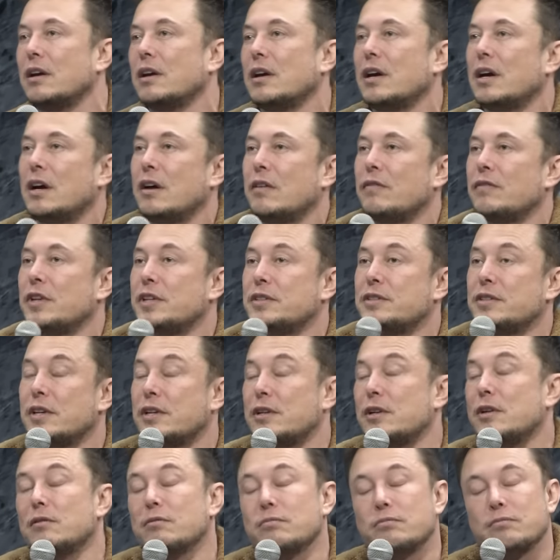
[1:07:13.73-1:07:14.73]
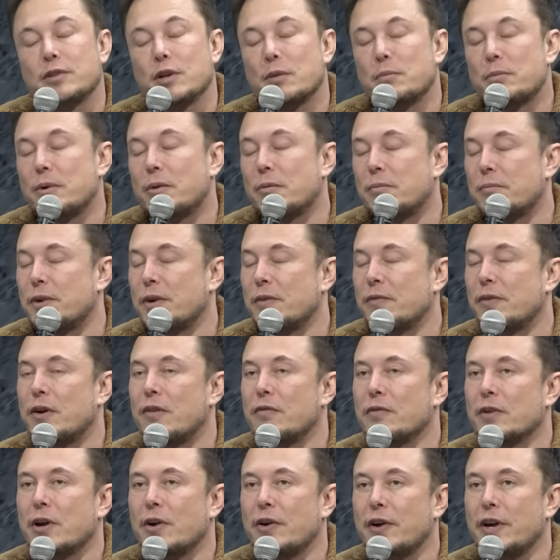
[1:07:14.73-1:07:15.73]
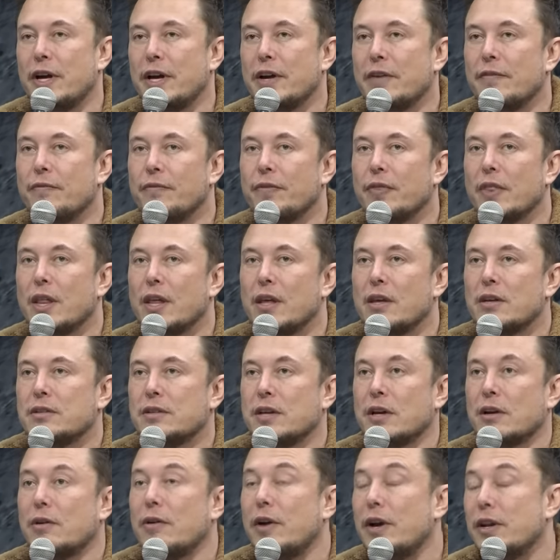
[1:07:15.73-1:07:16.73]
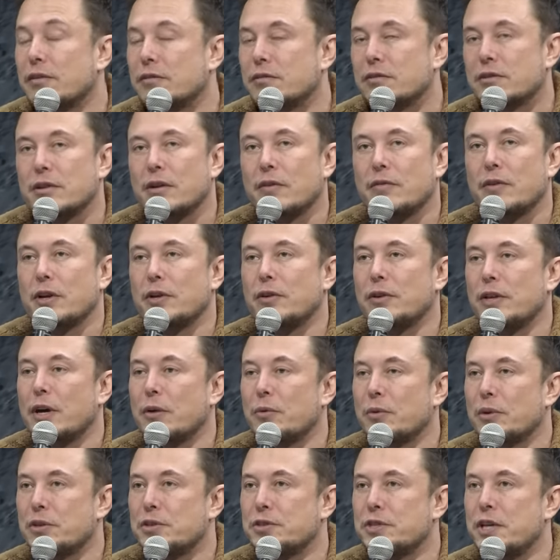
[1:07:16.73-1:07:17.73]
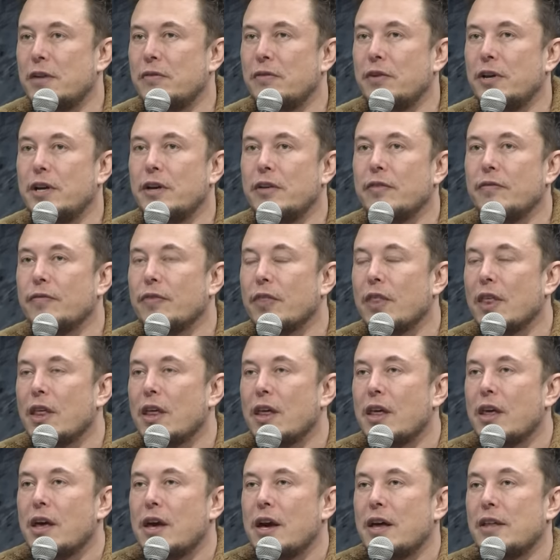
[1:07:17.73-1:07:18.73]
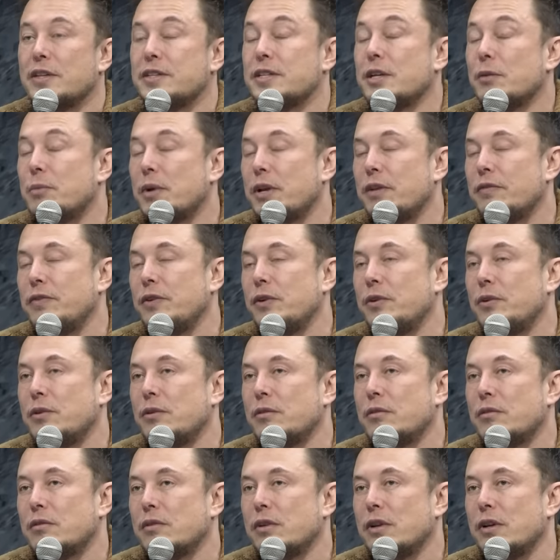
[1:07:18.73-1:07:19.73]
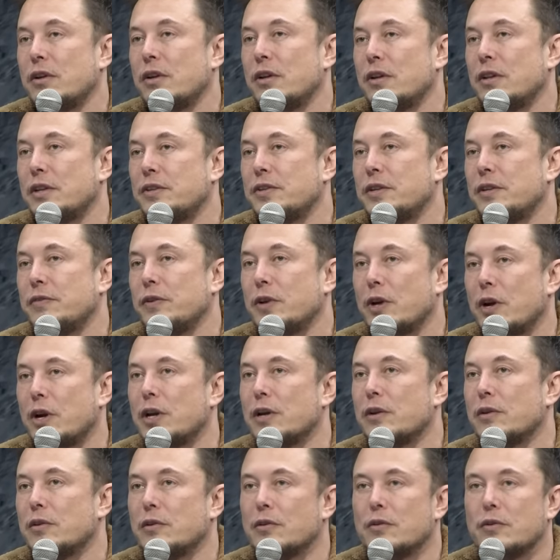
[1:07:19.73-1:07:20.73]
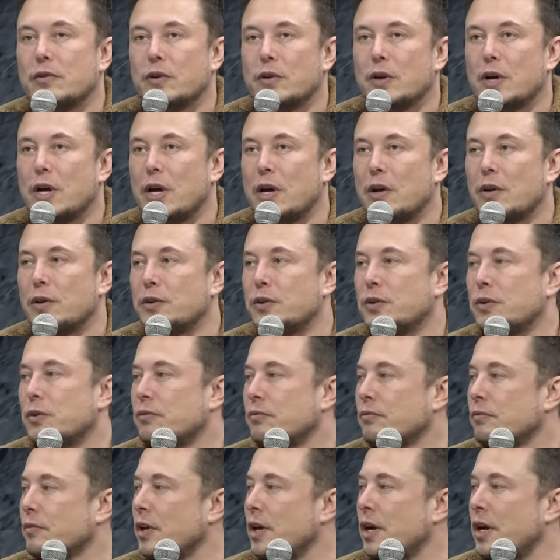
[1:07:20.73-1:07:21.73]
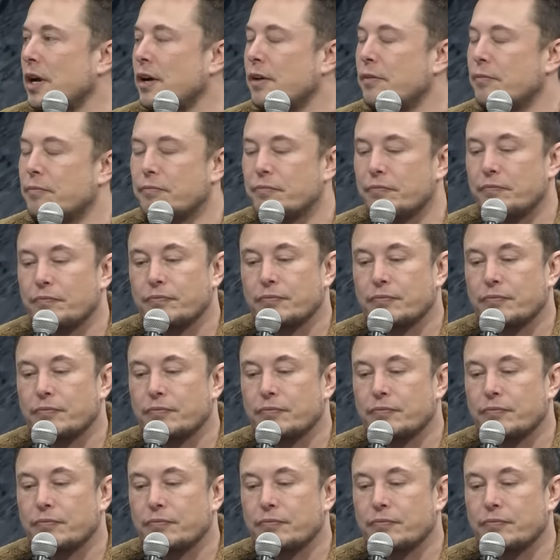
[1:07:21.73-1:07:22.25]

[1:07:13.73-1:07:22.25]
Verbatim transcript: Um, they said, no, no, pro no problem, go ahead. It's like, great, so I'm gonna do that with J B. And they said, but if you're, they said, if you're gonna, uh, do, um,